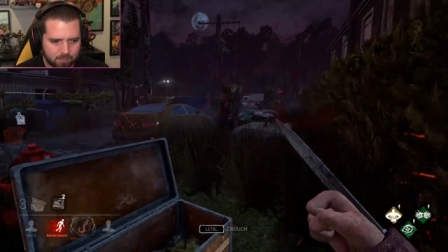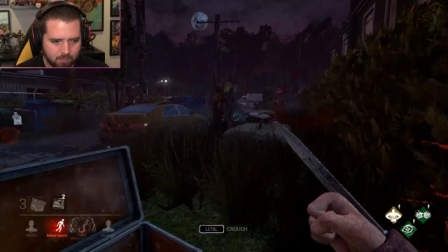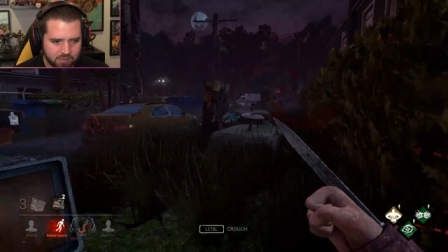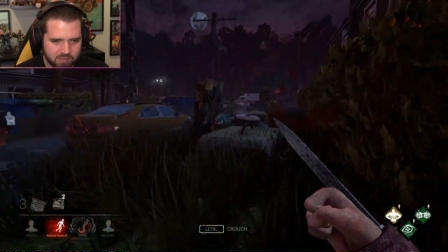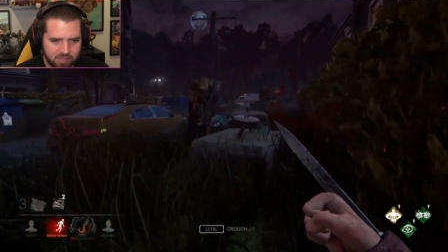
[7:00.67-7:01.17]

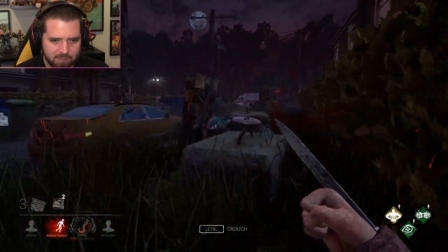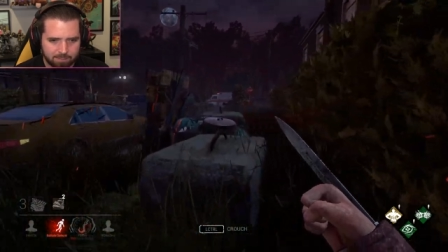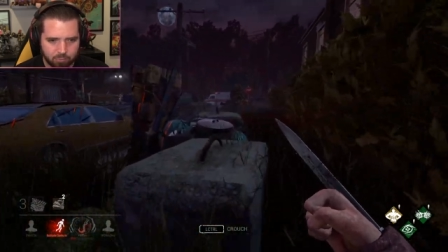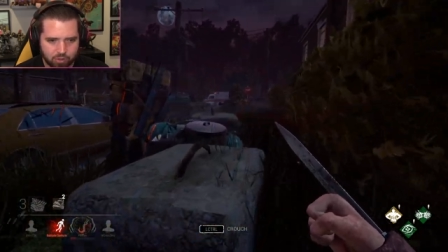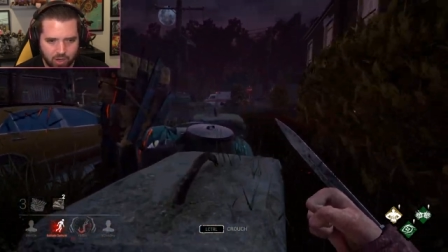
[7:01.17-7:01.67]
What's his name?
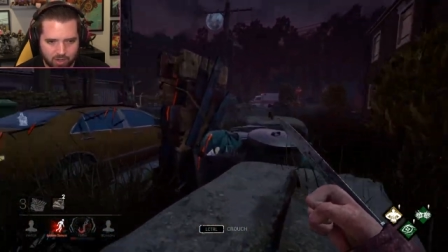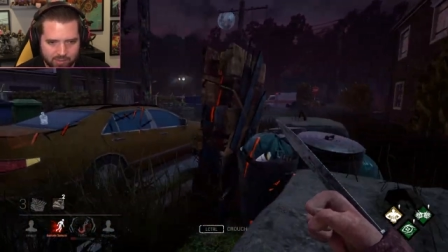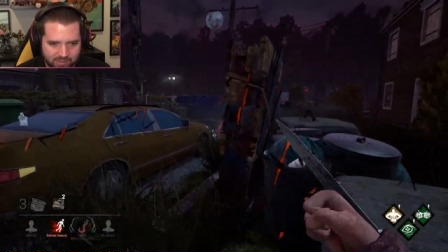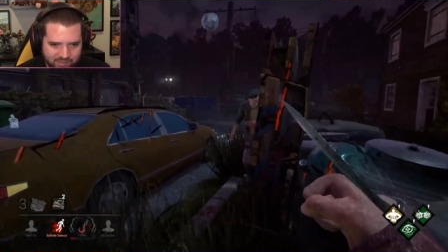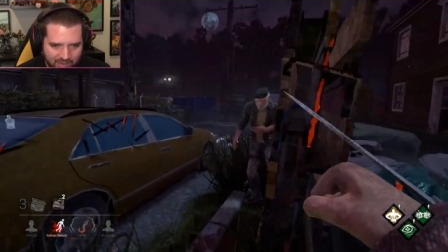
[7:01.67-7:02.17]

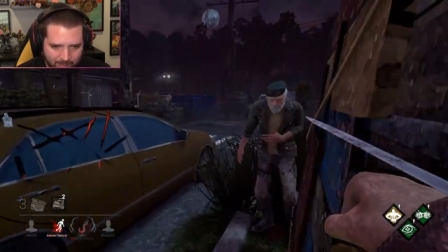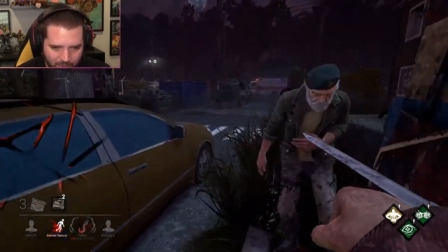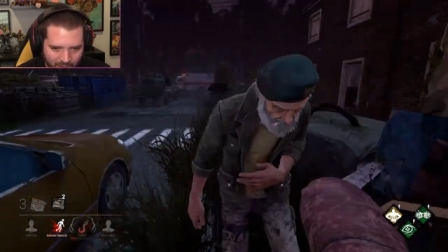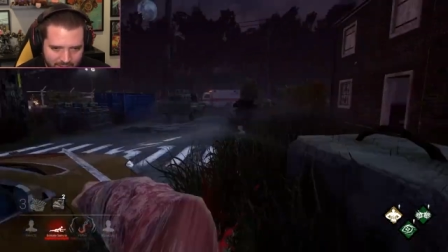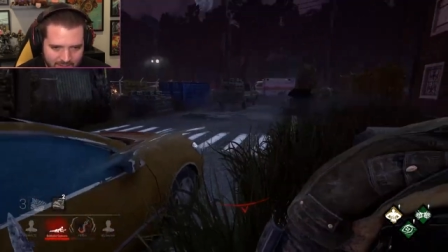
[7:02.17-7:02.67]
Bukaki
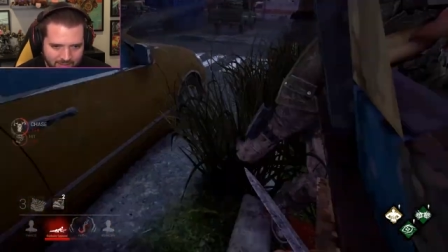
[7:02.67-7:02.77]
Samurai?